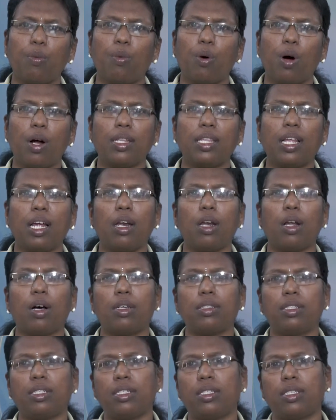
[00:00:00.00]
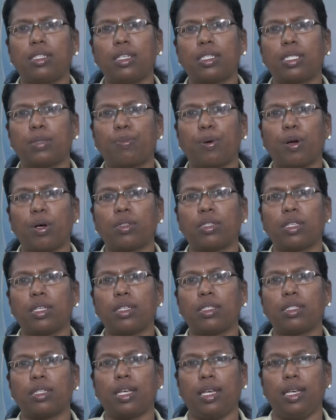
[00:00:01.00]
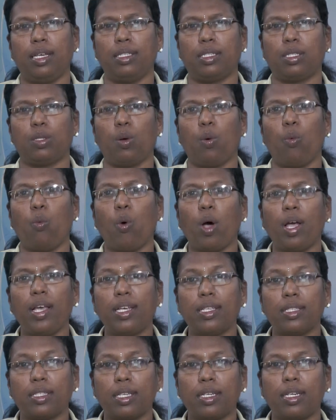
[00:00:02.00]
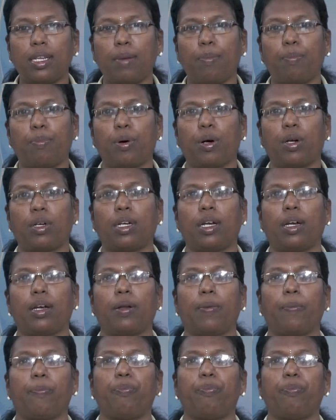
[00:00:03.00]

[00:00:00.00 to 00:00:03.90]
what the logistics process is, why is it important.